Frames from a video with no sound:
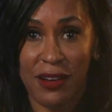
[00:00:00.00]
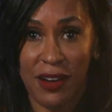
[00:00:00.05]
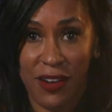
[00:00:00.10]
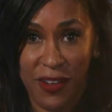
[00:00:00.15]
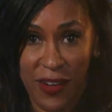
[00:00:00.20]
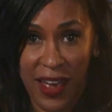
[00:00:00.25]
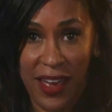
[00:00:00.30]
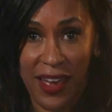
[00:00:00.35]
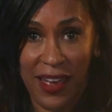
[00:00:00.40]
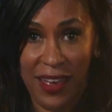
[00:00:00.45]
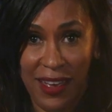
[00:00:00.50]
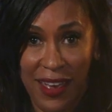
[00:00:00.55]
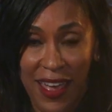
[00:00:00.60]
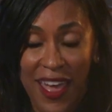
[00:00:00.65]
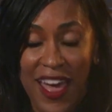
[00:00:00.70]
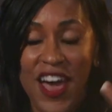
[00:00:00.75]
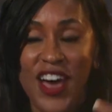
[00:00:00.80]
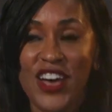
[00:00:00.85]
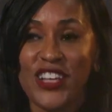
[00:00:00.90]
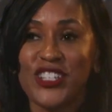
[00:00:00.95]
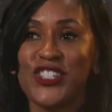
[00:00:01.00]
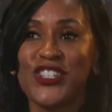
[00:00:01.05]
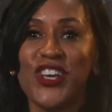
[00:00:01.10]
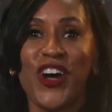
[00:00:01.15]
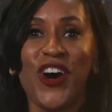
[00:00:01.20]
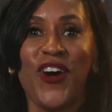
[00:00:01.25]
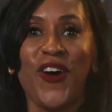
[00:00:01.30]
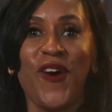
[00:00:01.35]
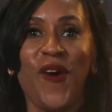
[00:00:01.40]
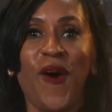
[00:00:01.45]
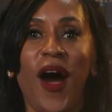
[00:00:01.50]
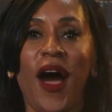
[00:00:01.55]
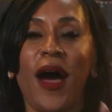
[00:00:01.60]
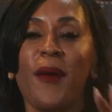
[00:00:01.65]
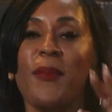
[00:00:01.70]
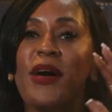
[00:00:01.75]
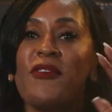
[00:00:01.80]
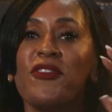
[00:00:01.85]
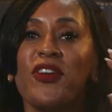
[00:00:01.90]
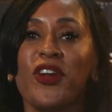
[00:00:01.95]
Okay. So I'm
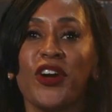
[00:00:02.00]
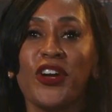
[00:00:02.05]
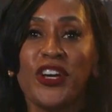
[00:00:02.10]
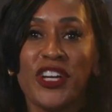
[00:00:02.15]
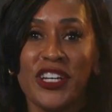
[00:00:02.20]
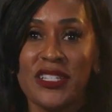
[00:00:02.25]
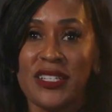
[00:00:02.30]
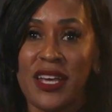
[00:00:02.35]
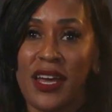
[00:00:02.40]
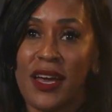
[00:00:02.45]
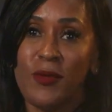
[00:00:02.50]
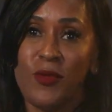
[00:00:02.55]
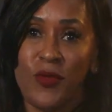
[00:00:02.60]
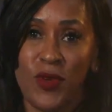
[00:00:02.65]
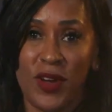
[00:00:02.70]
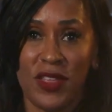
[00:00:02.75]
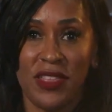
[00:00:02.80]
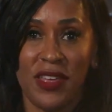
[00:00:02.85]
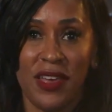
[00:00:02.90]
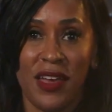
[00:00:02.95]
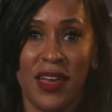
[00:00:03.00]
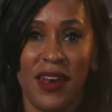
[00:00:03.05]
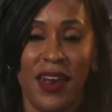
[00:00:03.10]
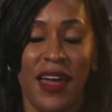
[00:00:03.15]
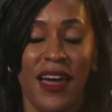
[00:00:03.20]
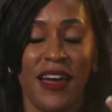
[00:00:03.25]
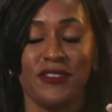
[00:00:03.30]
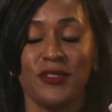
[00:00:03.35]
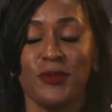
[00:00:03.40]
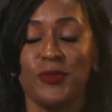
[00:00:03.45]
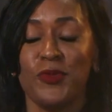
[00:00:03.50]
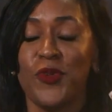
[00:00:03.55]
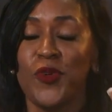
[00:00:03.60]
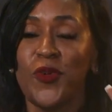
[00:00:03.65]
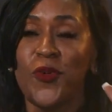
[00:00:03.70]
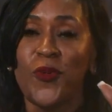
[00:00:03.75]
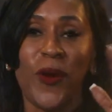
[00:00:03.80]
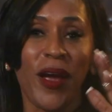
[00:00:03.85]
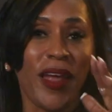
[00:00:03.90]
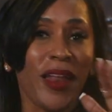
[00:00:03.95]
having a good time with it. I have some
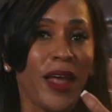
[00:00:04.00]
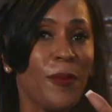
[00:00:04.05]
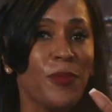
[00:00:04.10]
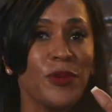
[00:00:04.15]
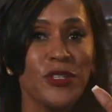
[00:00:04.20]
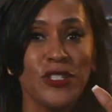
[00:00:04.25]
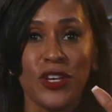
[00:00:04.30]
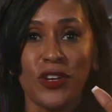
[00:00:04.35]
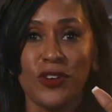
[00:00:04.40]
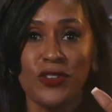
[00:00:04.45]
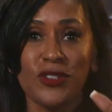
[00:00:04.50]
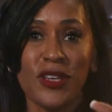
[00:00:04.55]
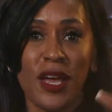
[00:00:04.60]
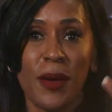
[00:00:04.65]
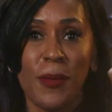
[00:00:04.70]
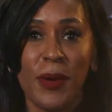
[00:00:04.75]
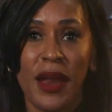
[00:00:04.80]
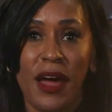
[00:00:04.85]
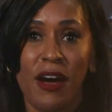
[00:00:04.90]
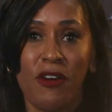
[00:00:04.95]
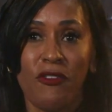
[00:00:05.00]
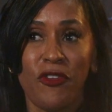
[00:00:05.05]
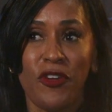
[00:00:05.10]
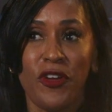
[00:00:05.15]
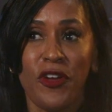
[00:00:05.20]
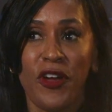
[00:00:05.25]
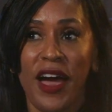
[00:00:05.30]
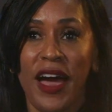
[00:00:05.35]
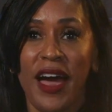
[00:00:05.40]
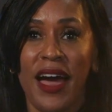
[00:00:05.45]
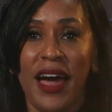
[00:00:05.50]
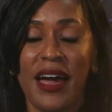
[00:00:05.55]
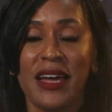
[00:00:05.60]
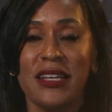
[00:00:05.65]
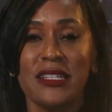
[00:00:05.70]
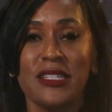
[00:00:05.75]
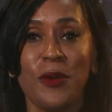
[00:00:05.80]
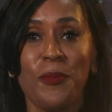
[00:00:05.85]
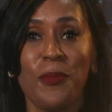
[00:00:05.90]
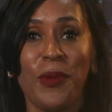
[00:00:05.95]
great episodes coming out for you
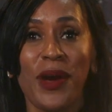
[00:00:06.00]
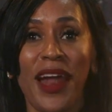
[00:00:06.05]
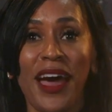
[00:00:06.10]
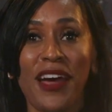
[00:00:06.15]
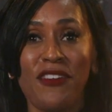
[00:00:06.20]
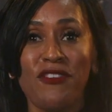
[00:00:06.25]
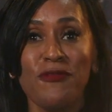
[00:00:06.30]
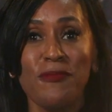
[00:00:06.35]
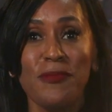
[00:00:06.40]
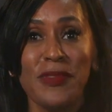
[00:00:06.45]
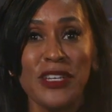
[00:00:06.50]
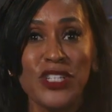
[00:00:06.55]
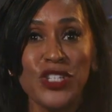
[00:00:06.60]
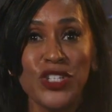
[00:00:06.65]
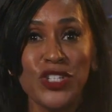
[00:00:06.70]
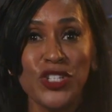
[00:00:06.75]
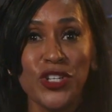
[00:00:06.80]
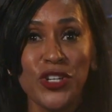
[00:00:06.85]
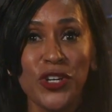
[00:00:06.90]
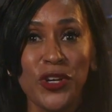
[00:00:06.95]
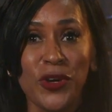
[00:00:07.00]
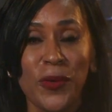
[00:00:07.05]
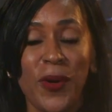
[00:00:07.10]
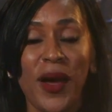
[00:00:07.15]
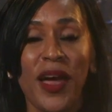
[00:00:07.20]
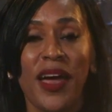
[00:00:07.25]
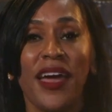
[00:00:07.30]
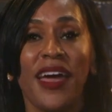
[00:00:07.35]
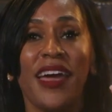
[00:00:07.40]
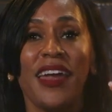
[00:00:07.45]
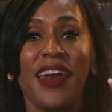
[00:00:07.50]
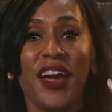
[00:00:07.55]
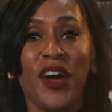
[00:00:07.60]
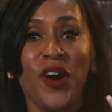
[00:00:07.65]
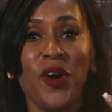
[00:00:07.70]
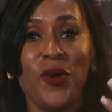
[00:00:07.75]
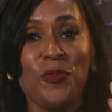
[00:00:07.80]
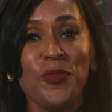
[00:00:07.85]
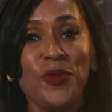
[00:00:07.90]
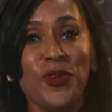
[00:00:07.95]
guys, but I've missed you and I
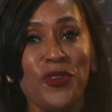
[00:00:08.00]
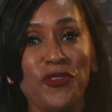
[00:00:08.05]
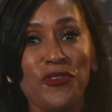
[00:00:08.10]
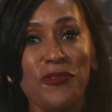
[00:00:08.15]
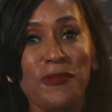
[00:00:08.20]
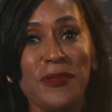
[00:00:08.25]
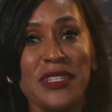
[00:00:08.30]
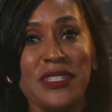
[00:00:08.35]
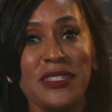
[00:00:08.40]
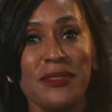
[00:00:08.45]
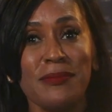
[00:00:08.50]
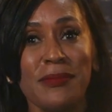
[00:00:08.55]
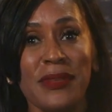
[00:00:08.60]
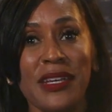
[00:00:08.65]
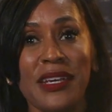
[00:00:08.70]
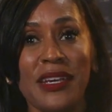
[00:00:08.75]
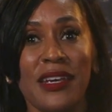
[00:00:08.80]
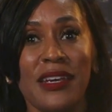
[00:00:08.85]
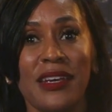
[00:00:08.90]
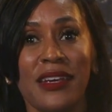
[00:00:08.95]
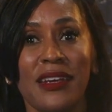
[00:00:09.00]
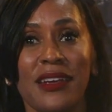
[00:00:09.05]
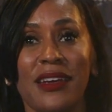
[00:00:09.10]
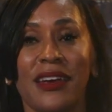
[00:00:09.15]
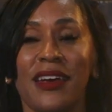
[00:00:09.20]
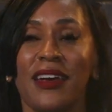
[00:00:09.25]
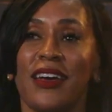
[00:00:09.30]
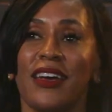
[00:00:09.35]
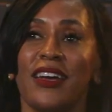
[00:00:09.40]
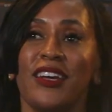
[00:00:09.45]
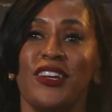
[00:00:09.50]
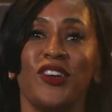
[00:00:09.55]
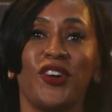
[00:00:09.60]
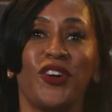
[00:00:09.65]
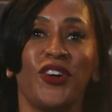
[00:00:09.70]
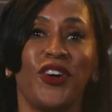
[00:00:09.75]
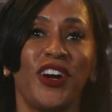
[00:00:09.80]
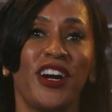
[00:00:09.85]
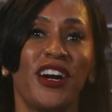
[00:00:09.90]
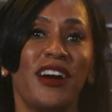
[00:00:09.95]
hope you've missed me,
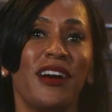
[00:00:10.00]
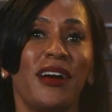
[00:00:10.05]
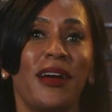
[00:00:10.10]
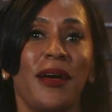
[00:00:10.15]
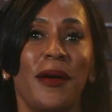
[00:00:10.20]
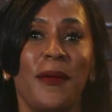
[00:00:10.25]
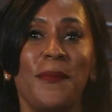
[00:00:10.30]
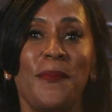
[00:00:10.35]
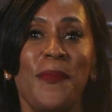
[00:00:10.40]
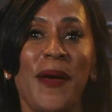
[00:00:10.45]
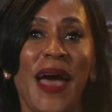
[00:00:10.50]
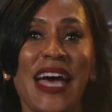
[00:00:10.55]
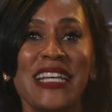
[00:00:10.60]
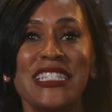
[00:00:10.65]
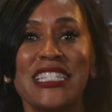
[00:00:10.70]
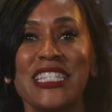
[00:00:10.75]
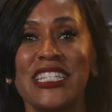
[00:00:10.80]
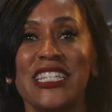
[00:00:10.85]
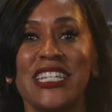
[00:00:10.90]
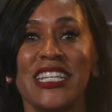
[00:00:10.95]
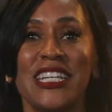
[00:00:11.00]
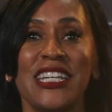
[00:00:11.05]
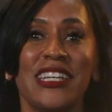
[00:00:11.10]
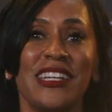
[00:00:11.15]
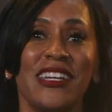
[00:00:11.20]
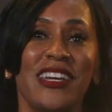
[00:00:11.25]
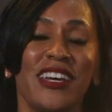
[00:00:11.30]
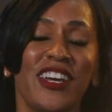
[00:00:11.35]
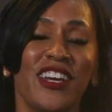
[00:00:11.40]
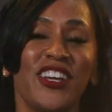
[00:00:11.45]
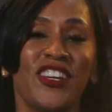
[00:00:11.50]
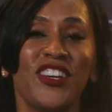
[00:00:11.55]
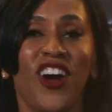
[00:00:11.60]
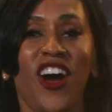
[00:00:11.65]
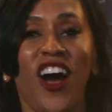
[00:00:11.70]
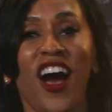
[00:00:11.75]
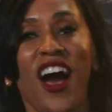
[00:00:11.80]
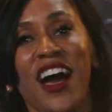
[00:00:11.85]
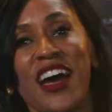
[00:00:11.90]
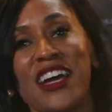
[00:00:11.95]
your bestie, your
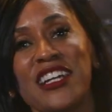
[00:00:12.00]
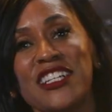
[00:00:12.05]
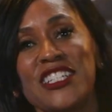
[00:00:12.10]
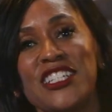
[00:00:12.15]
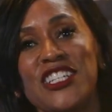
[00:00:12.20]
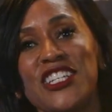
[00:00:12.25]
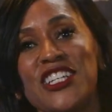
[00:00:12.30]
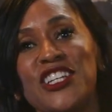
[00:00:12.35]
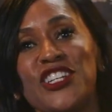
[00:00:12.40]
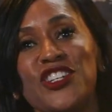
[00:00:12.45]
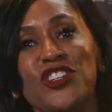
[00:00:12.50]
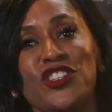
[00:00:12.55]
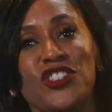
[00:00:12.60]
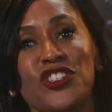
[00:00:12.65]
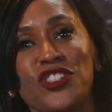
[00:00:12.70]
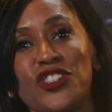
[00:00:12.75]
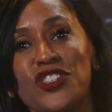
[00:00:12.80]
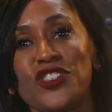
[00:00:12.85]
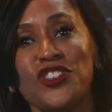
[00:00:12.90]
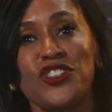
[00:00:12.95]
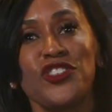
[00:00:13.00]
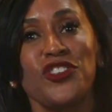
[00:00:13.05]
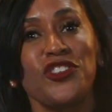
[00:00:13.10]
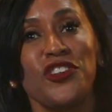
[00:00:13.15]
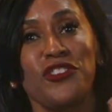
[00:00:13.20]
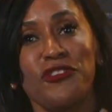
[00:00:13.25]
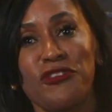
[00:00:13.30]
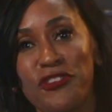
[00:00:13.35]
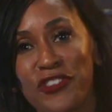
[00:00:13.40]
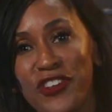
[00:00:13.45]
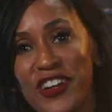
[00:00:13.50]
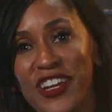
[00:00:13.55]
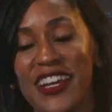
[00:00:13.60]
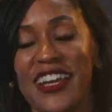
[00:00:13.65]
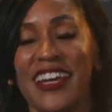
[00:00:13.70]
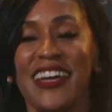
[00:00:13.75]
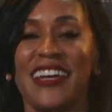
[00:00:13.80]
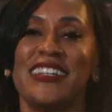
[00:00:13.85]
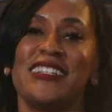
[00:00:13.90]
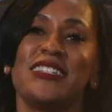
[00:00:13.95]
auntie, your sister, your
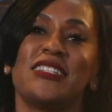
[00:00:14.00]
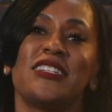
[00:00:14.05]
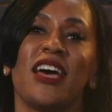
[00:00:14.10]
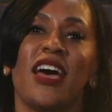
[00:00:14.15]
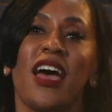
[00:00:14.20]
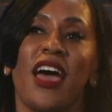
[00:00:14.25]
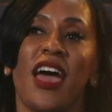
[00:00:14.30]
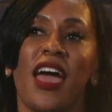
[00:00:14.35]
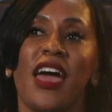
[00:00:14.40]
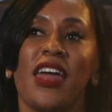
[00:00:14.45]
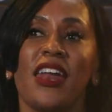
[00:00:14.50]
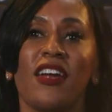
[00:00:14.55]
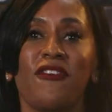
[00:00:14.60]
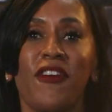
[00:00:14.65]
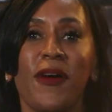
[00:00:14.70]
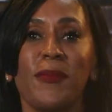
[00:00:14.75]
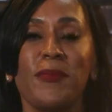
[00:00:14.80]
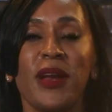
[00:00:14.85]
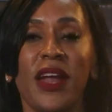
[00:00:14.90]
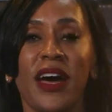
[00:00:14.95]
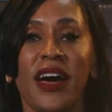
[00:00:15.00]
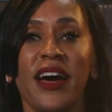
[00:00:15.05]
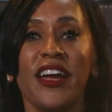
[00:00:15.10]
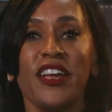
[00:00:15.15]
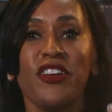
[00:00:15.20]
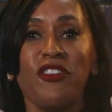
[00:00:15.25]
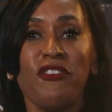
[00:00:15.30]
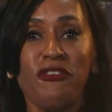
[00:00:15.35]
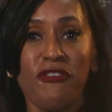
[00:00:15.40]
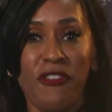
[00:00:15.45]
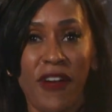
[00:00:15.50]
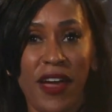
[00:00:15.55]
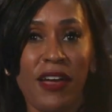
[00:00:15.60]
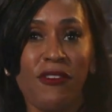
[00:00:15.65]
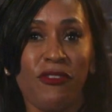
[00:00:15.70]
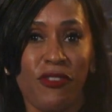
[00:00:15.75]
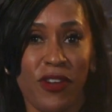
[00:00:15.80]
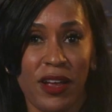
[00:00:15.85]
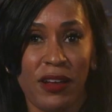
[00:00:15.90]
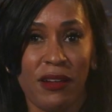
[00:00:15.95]
friend. And if I'm not your
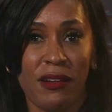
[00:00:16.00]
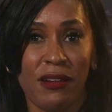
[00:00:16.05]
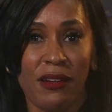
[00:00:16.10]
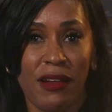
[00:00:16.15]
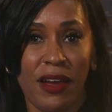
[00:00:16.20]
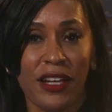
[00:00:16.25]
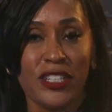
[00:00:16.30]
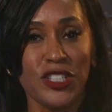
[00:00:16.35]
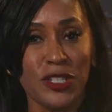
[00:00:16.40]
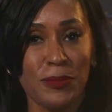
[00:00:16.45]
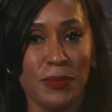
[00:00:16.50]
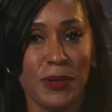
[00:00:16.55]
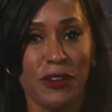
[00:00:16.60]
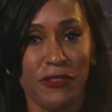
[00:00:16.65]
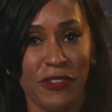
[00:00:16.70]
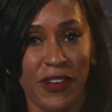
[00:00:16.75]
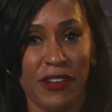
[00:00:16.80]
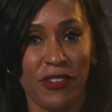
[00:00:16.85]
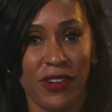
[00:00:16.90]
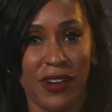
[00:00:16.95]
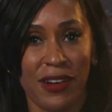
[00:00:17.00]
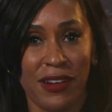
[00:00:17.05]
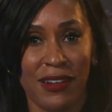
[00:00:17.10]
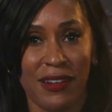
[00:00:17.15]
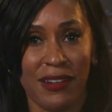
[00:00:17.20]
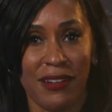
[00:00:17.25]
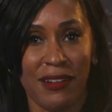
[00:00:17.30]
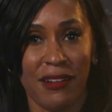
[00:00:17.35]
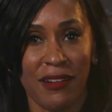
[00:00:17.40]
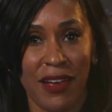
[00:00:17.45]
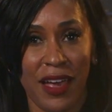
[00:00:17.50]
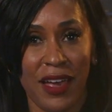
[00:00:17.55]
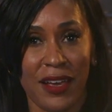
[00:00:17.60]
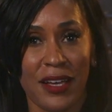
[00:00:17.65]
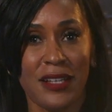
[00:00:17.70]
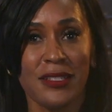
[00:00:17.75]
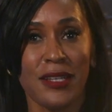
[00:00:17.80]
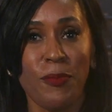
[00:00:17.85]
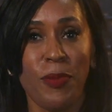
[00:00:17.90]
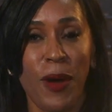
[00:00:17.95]
favorite, I should be your favorite. Okay.
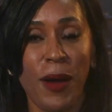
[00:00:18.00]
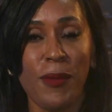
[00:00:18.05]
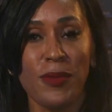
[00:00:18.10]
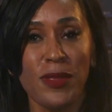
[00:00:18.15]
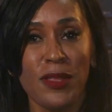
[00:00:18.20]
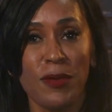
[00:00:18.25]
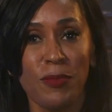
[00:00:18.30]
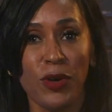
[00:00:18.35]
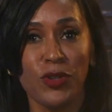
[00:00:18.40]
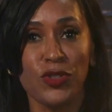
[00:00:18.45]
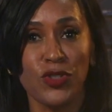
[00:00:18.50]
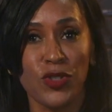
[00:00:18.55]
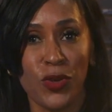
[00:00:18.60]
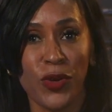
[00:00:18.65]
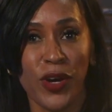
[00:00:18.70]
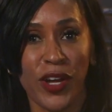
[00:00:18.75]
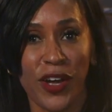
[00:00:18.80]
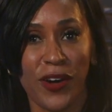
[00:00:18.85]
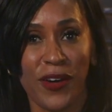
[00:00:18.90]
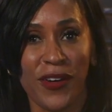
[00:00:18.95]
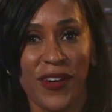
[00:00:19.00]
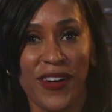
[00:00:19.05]
Because I'm probably the most loyal.